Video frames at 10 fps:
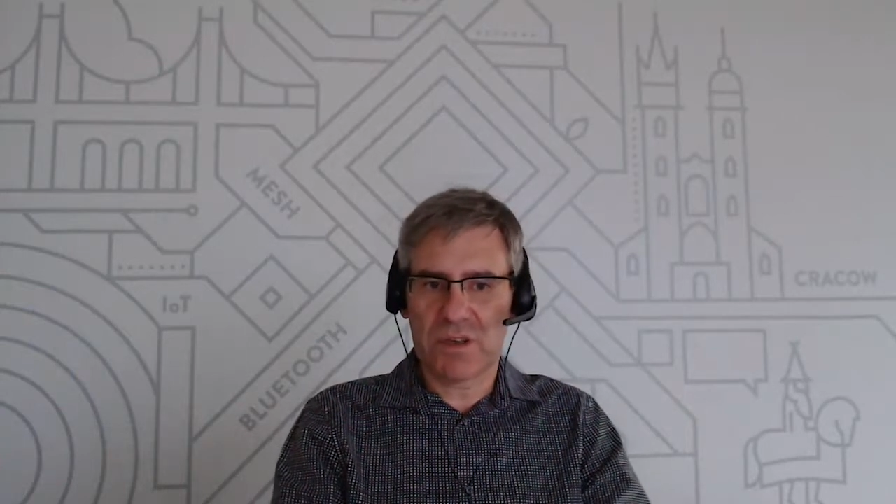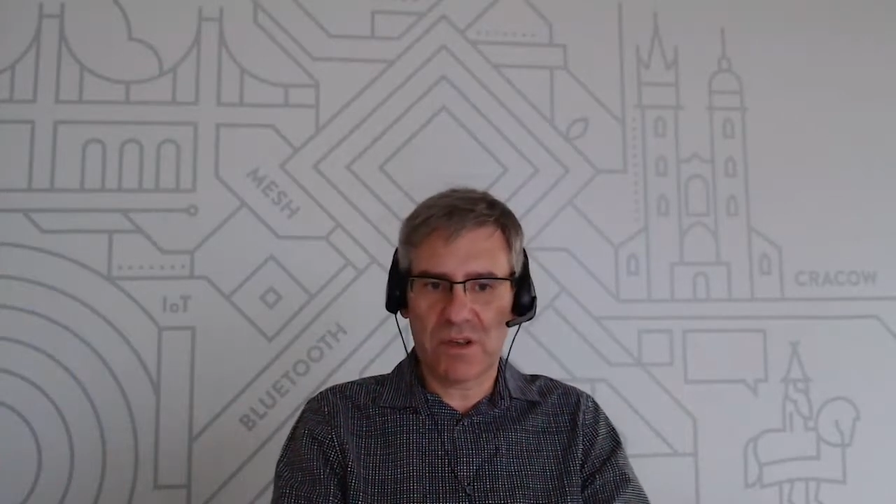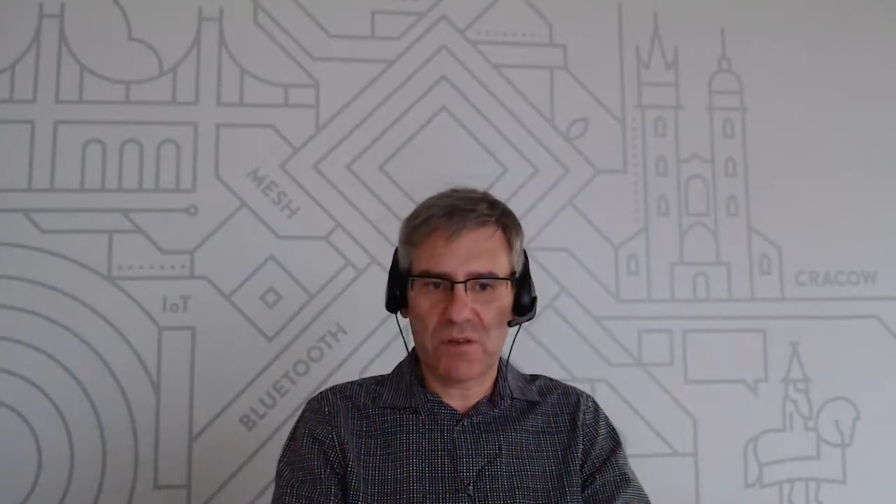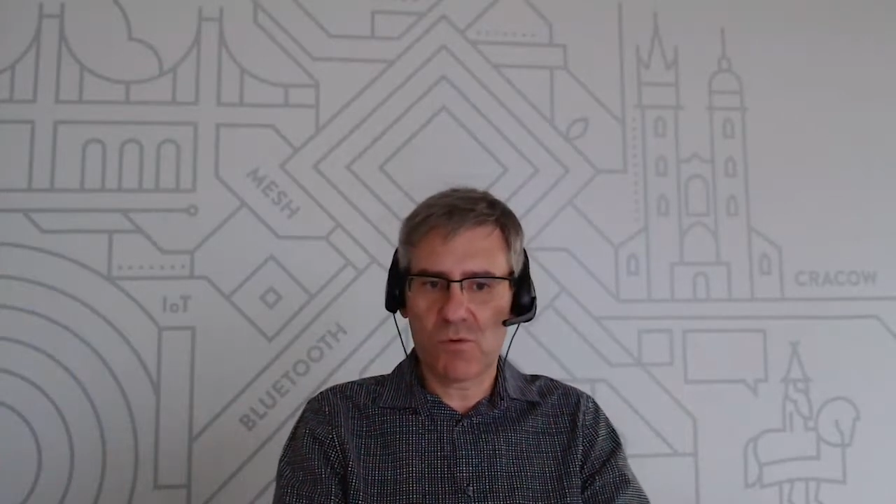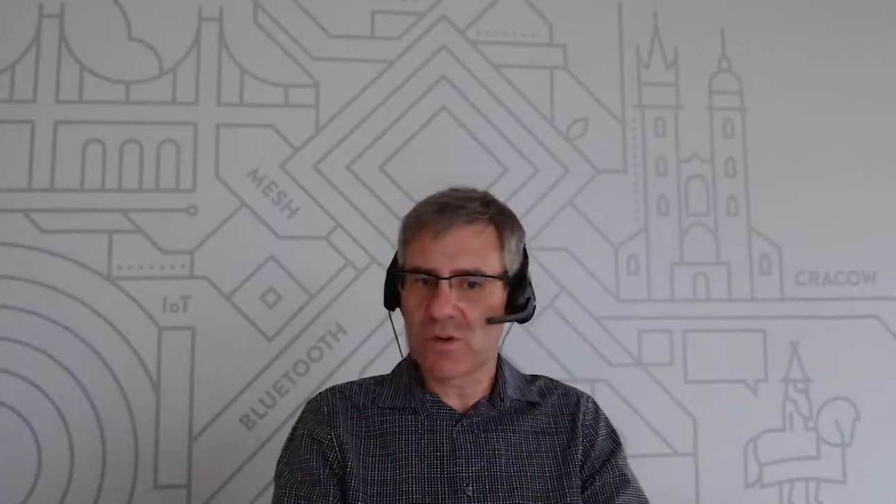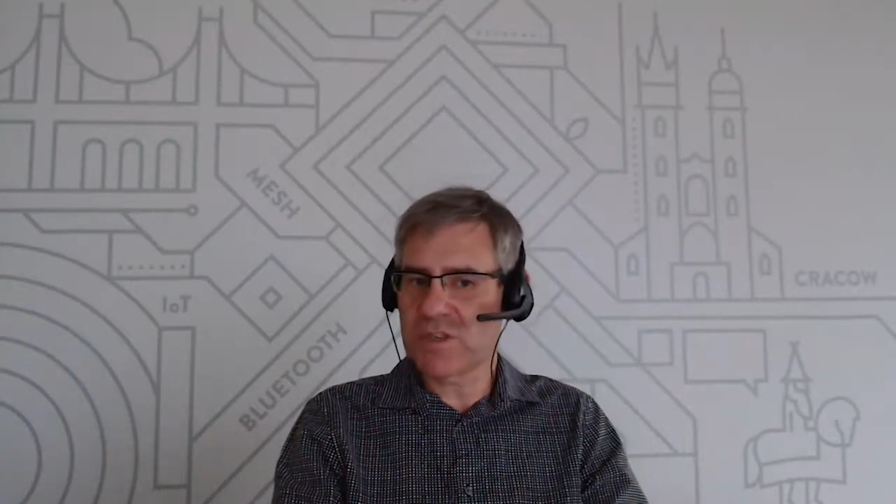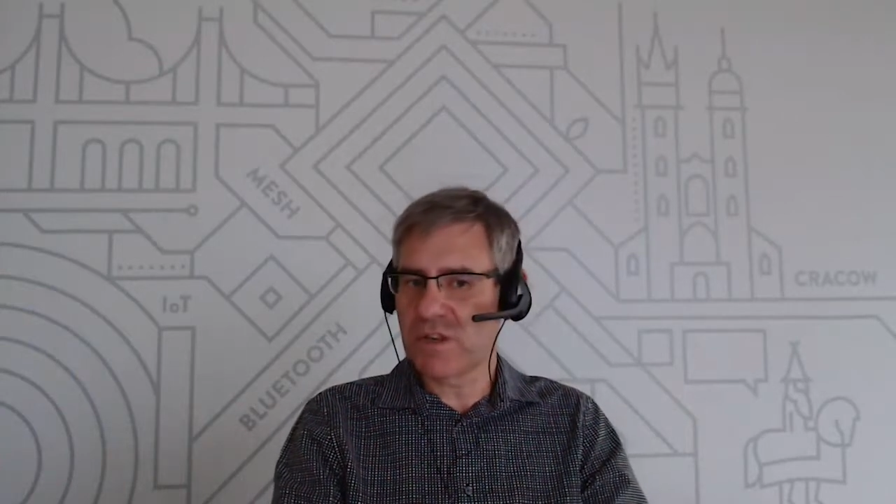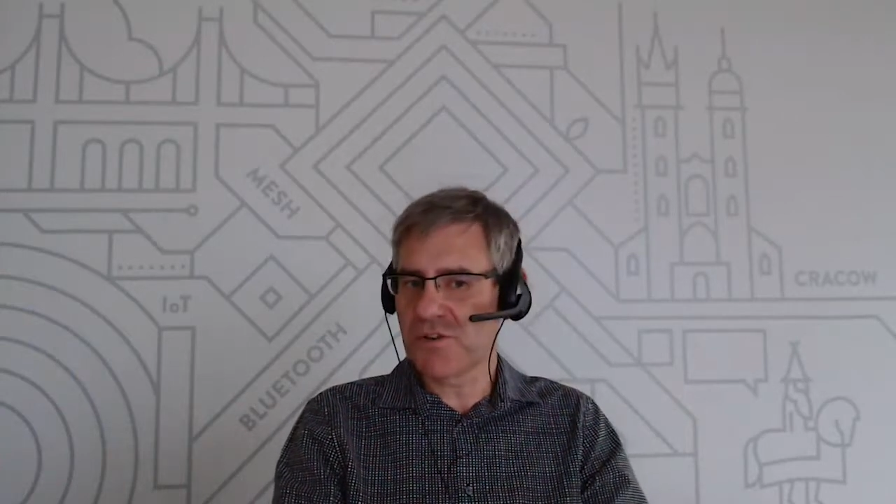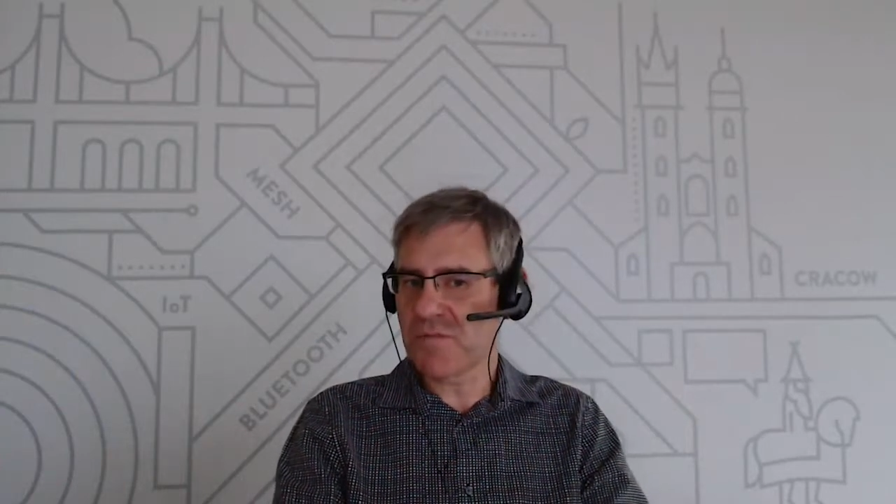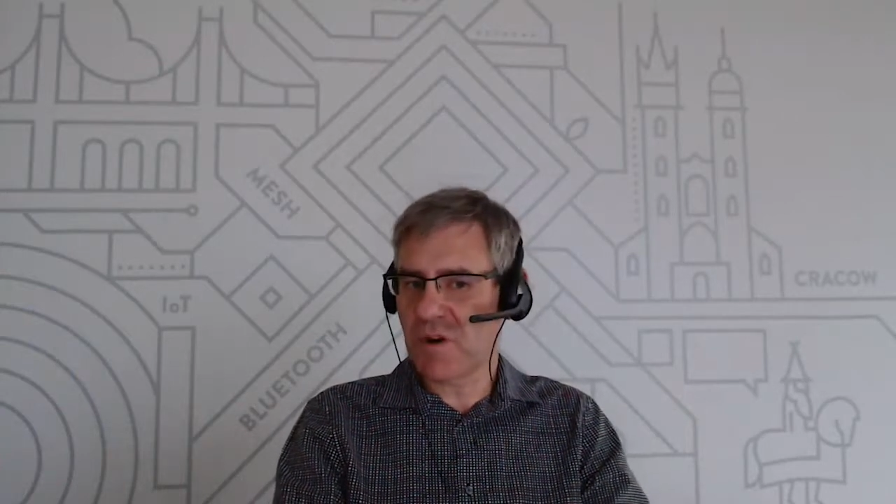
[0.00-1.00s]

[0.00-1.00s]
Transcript: wall station